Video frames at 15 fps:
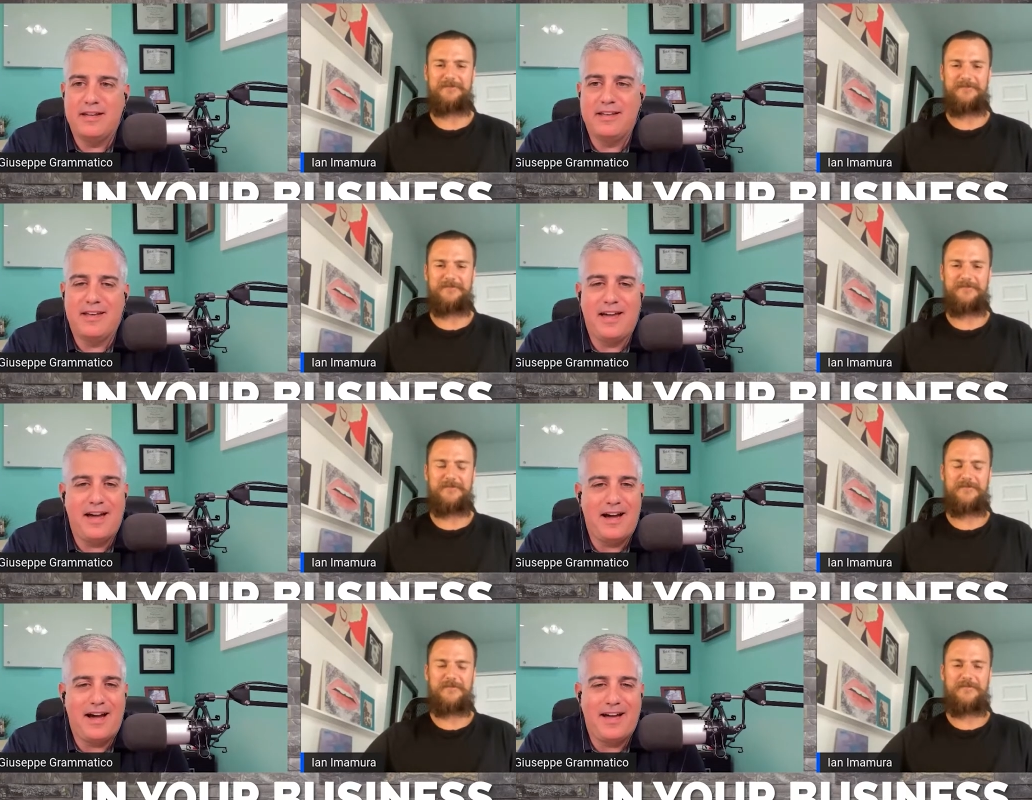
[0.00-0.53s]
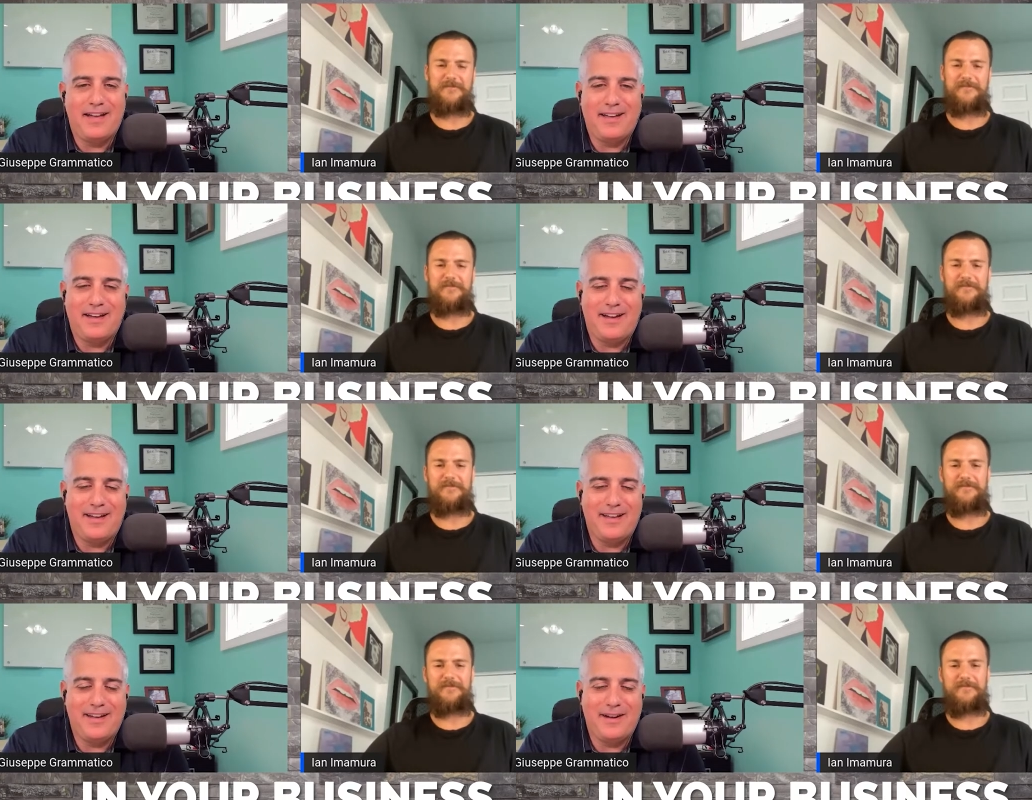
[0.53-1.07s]
Speaker 1: yeah, I,
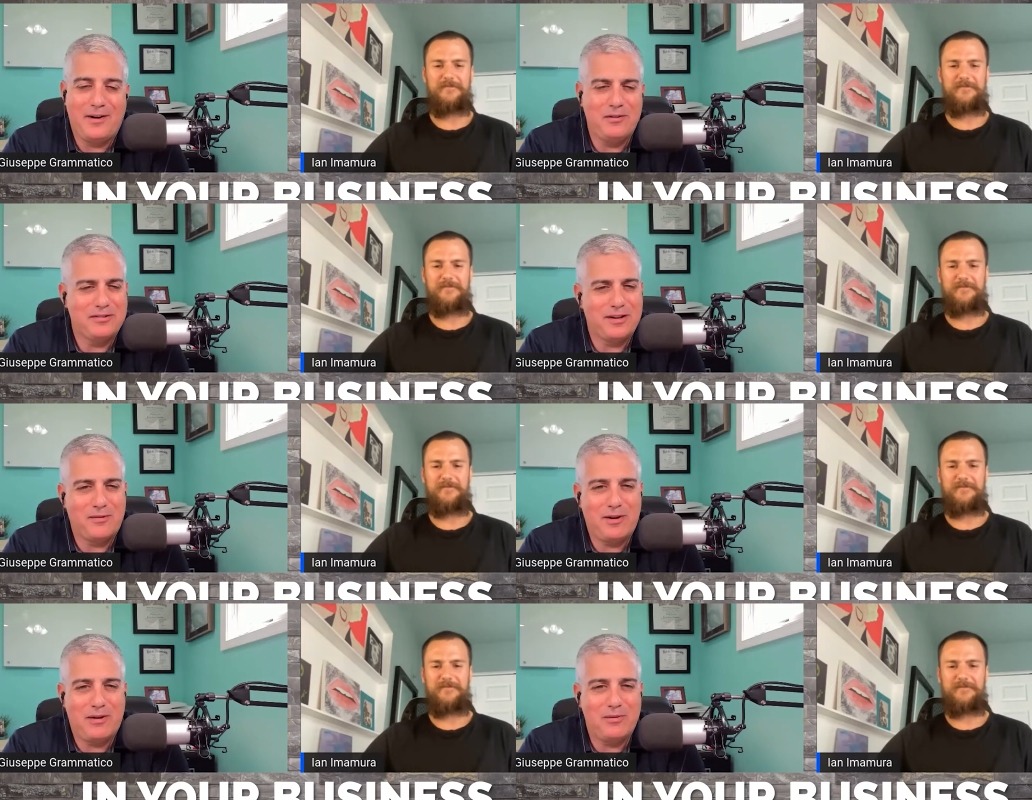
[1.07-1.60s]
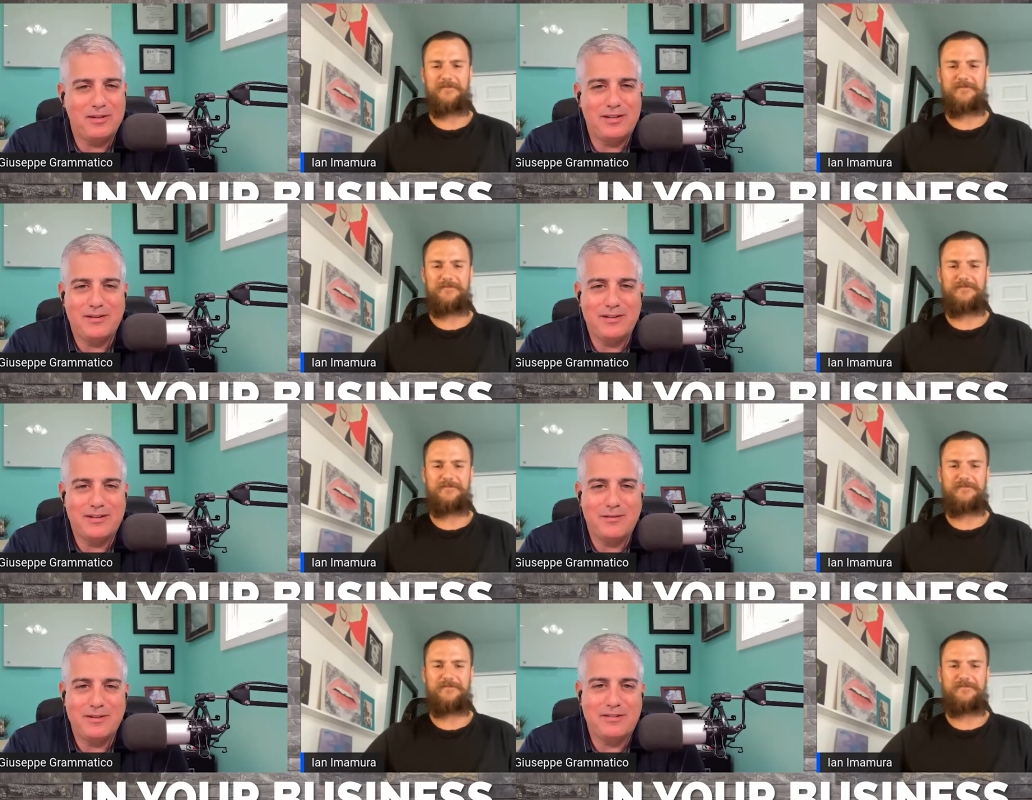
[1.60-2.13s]
I I was like, wait, what
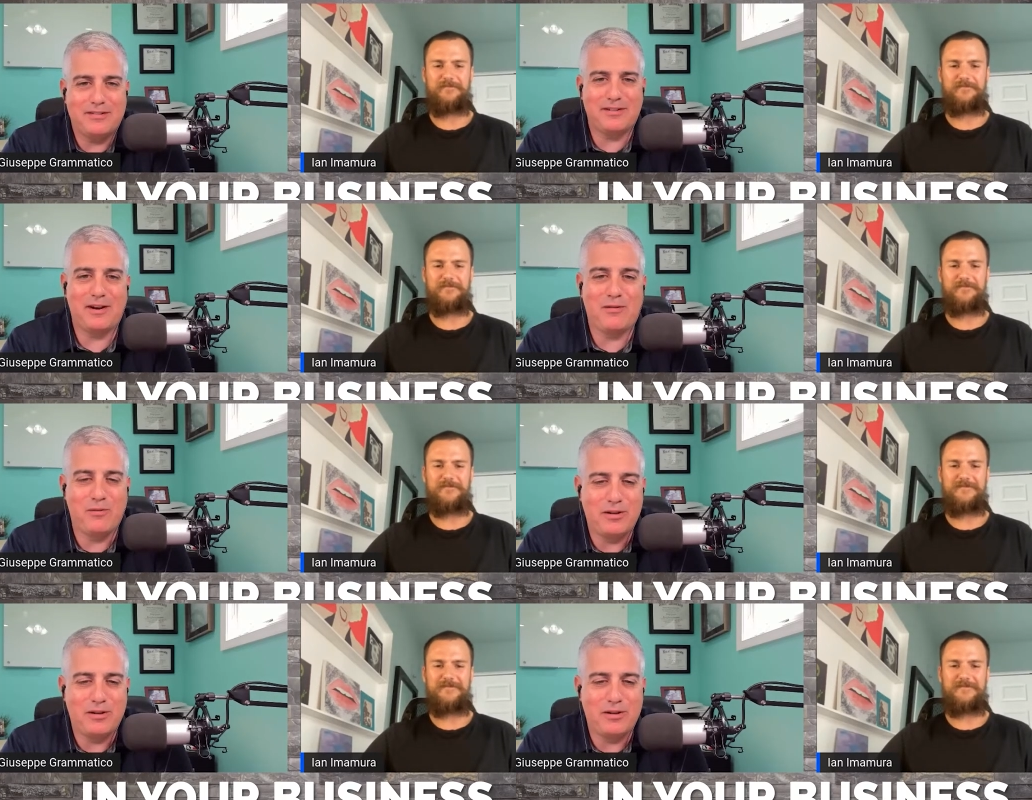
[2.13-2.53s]
the, what's CRM?